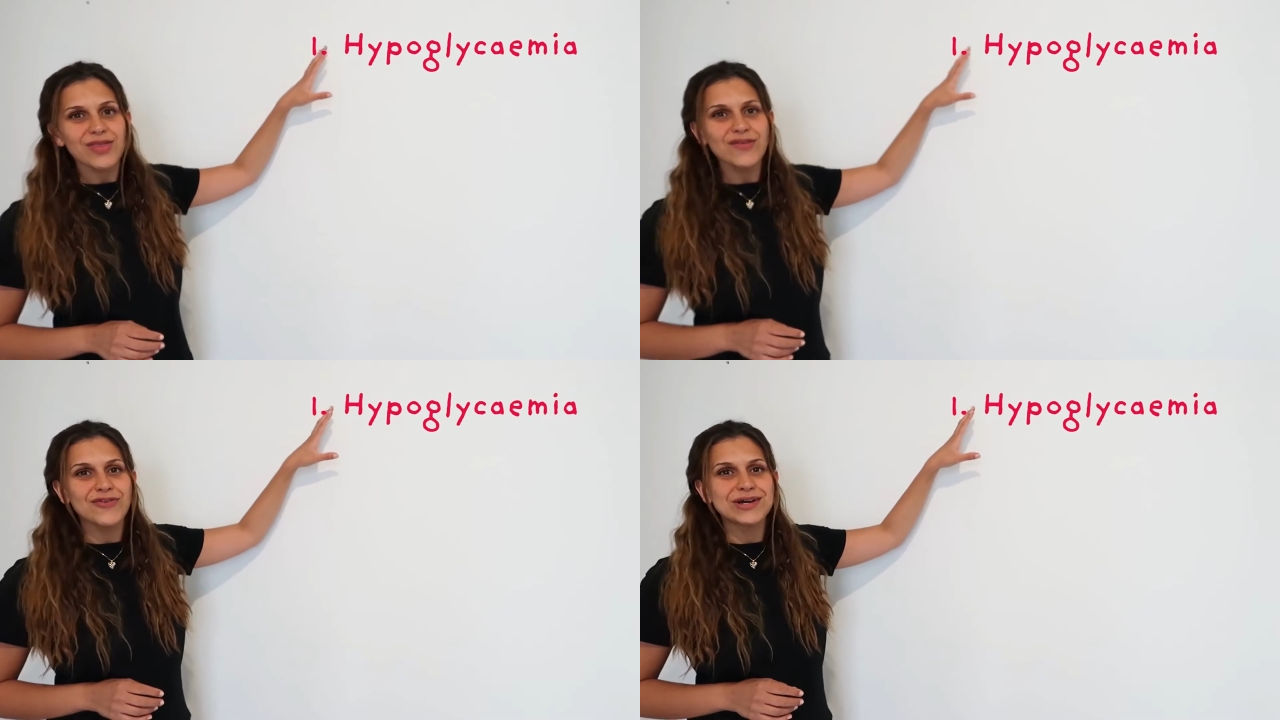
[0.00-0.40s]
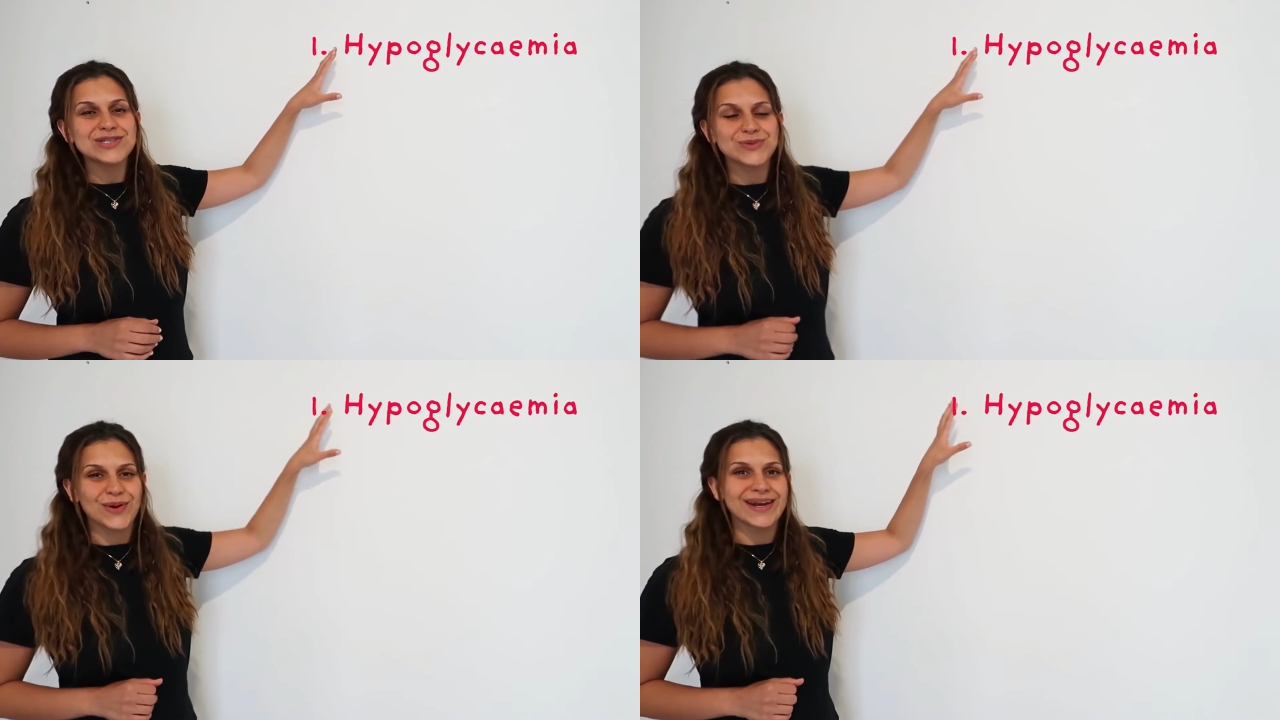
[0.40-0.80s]
The
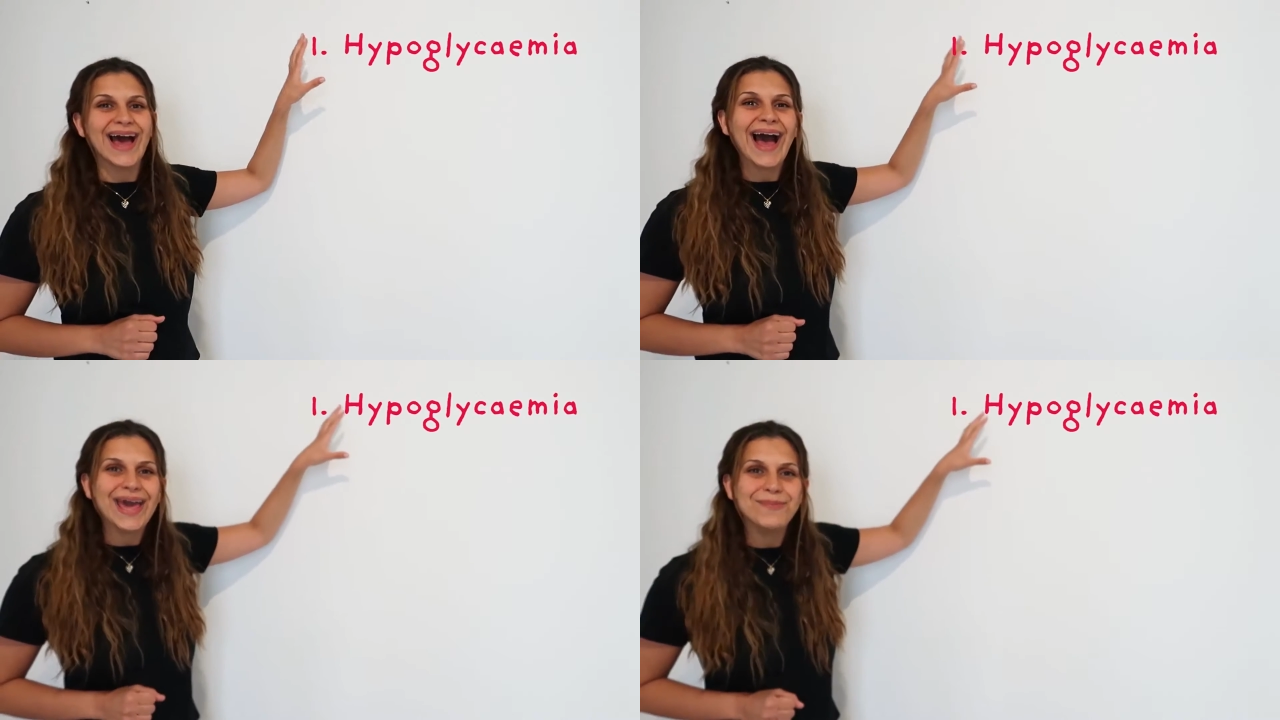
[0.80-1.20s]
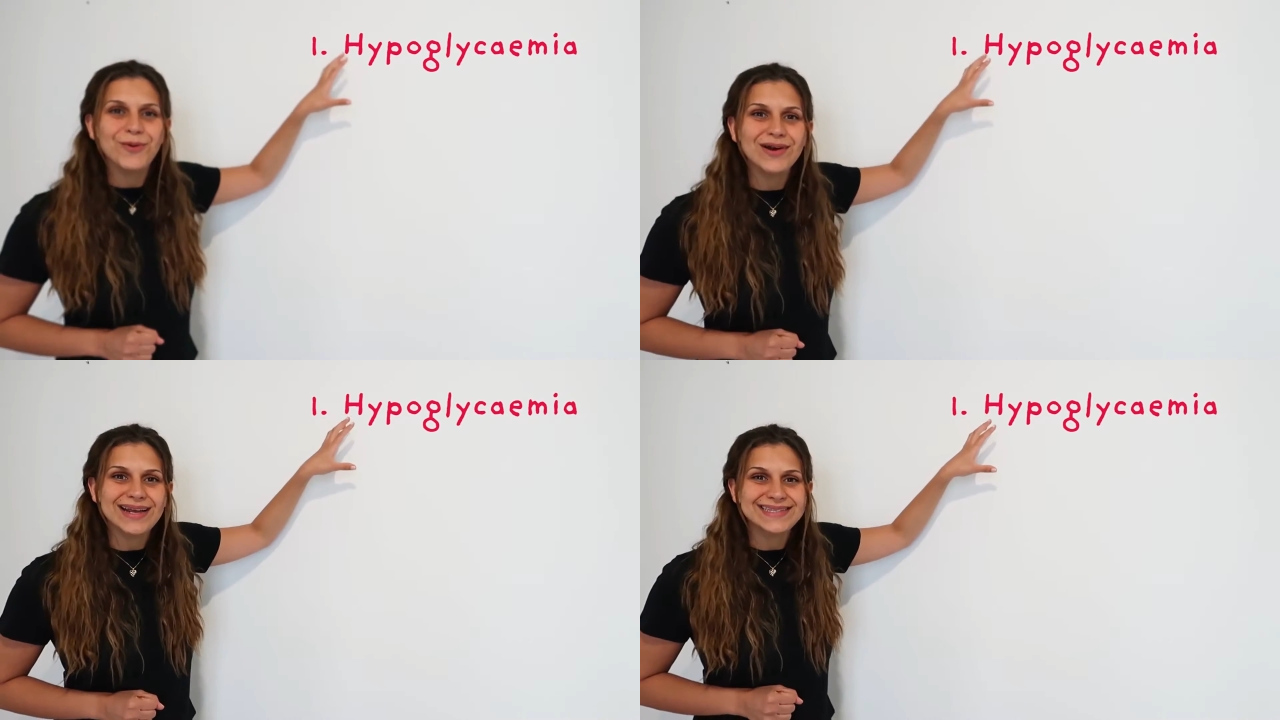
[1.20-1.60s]
first one,
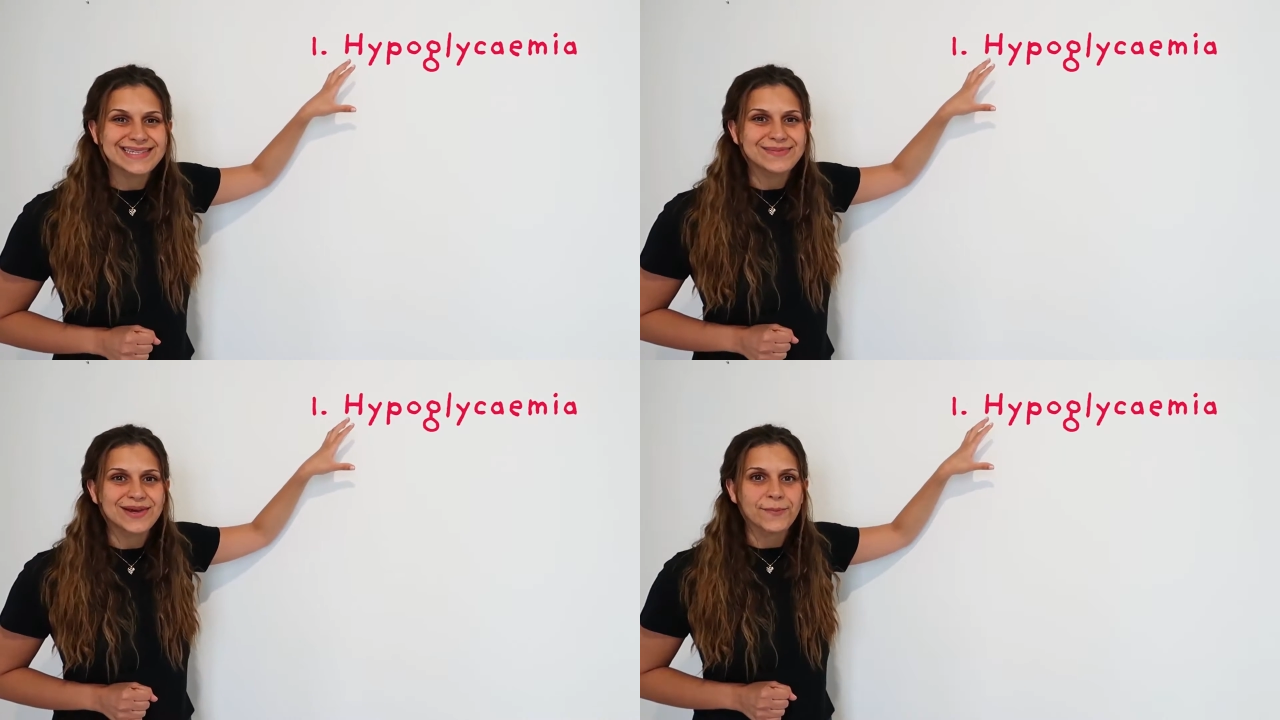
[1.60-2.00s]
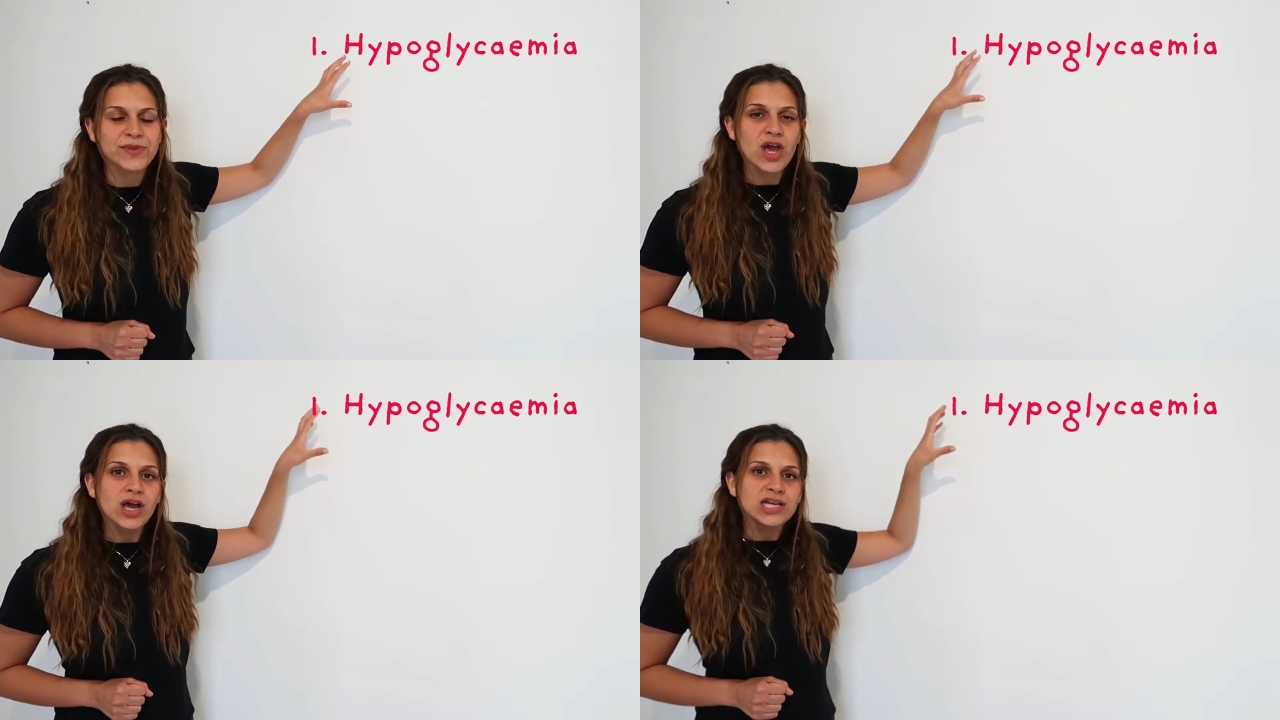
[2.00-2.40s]
hypoglycemia.